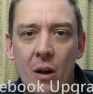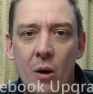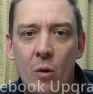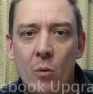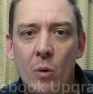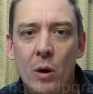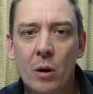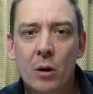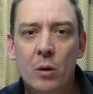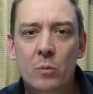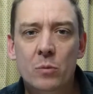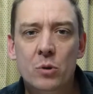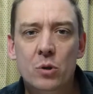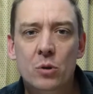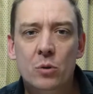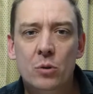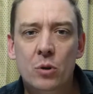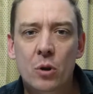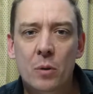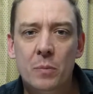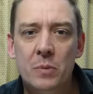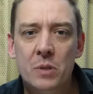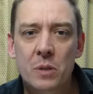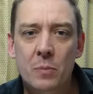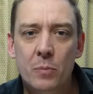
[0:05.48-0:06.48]
Welcome to
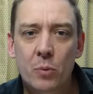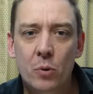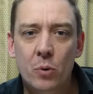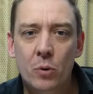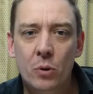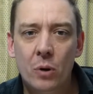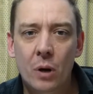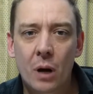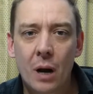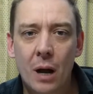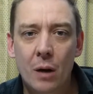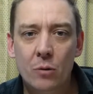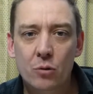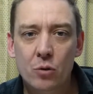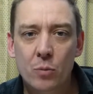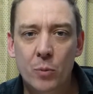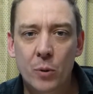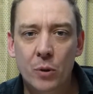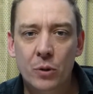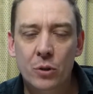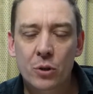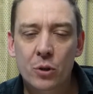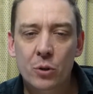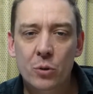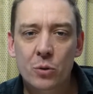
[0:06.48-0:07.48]
UMC Portal
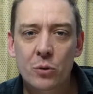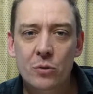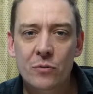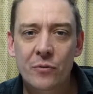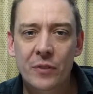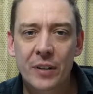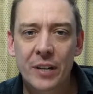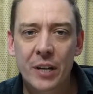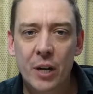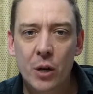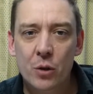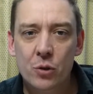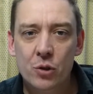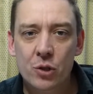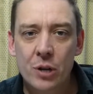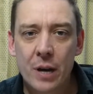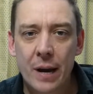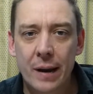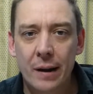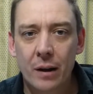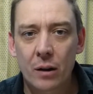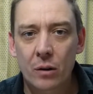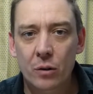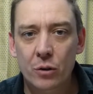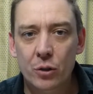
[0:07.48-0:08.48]
Ultrabook News video
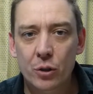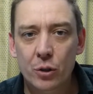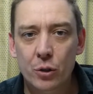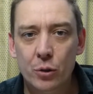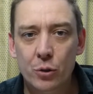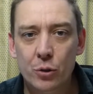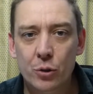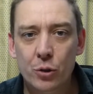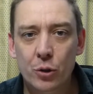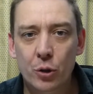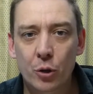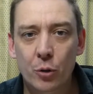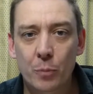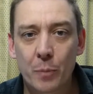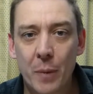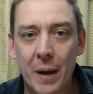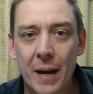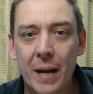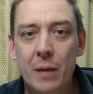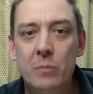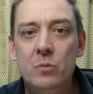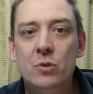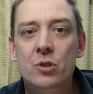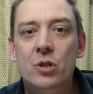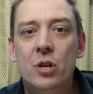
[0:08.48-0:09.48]
channel on YouTube. My
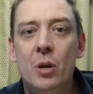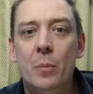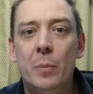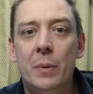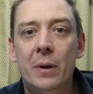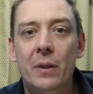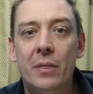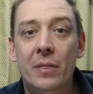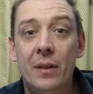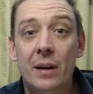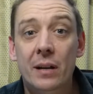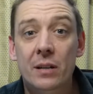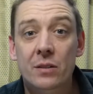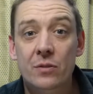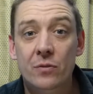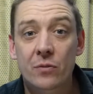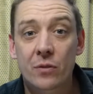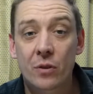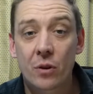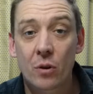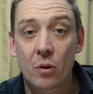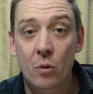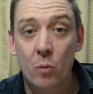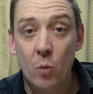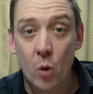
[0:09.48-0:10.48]
name's Chippy, thanks
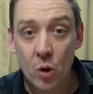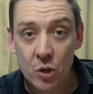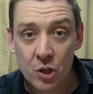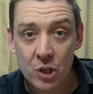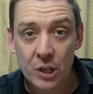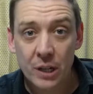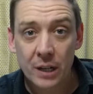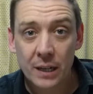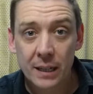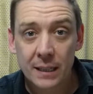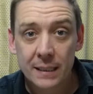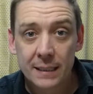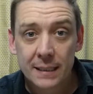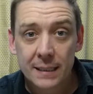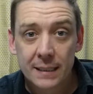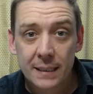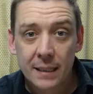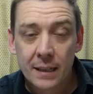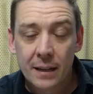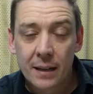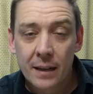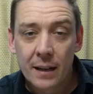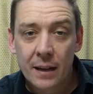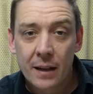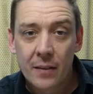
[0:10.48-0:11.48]
for watching.
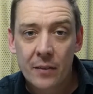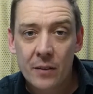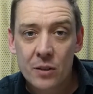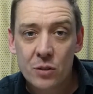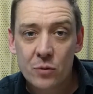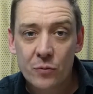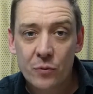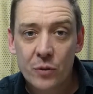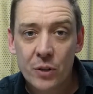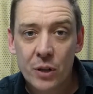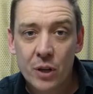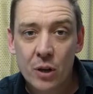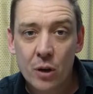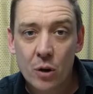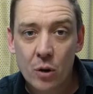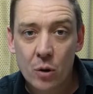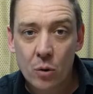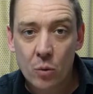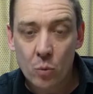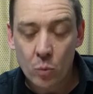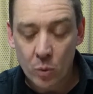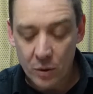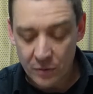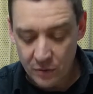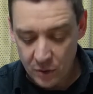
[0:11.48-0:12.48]
In this video
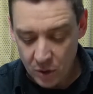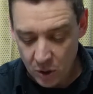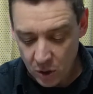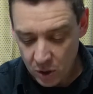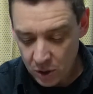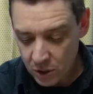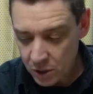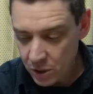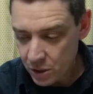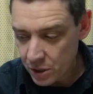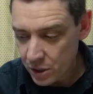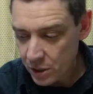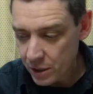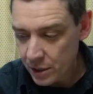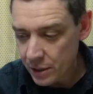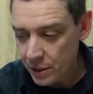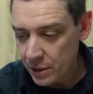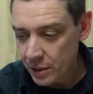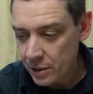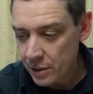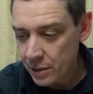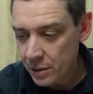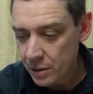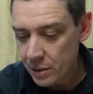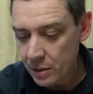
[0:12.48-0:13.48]
we've got
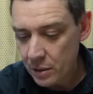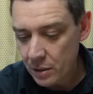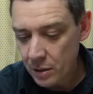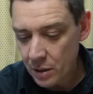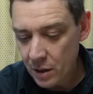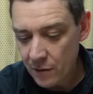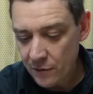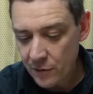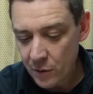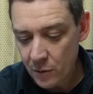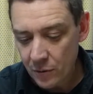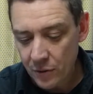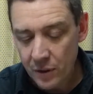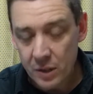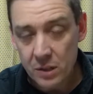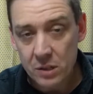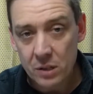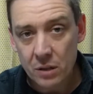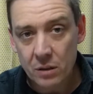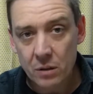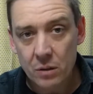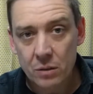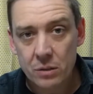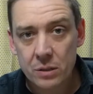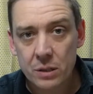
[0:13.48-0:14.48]
a few things
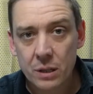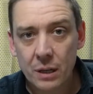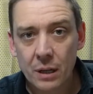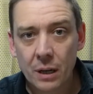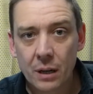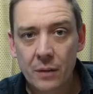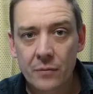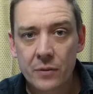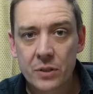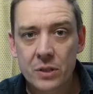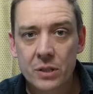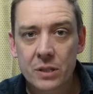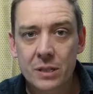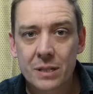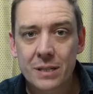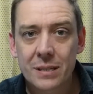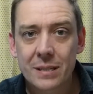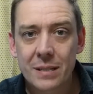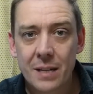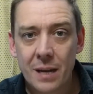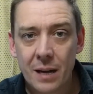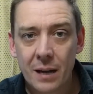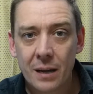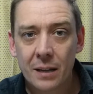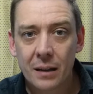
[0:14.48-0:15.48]
that got delivered
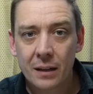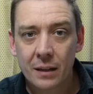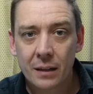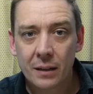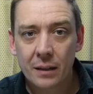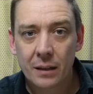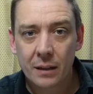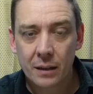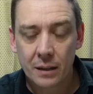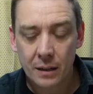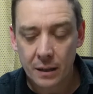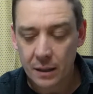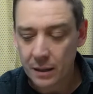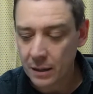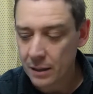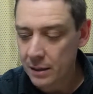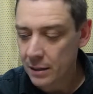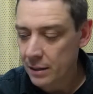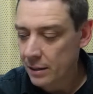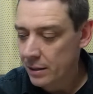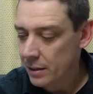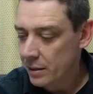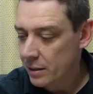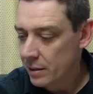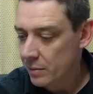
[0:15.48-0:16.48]
today
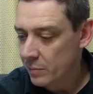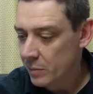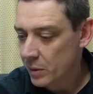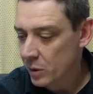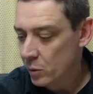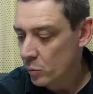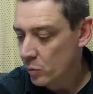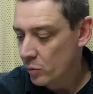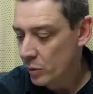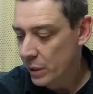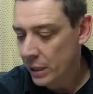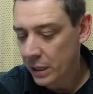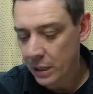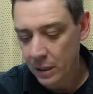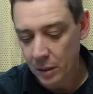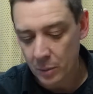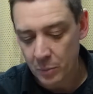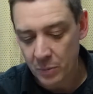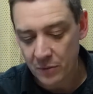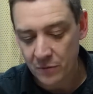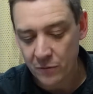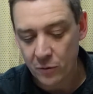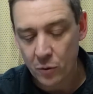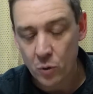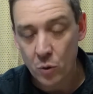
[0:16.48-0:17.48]
in the week
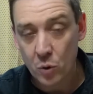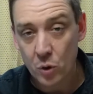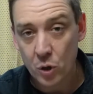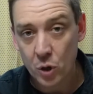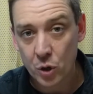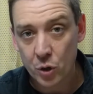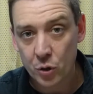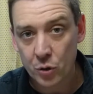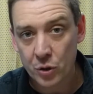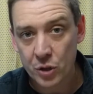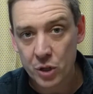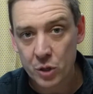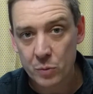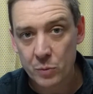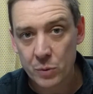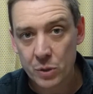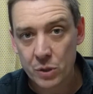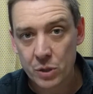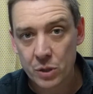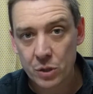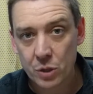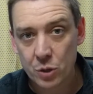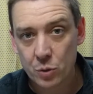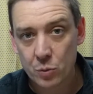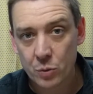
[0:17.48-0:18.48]
before
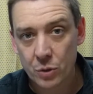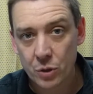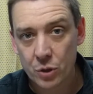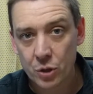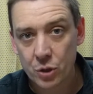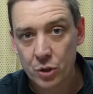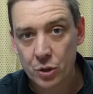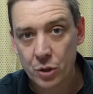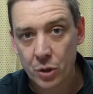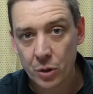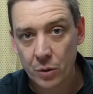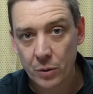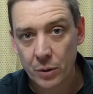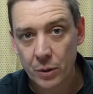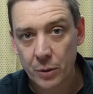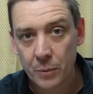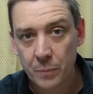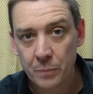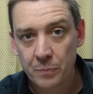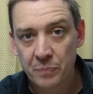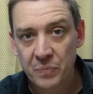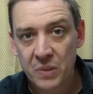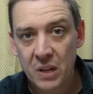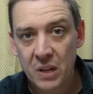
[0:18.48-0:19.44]
Christmas. I just want to show you.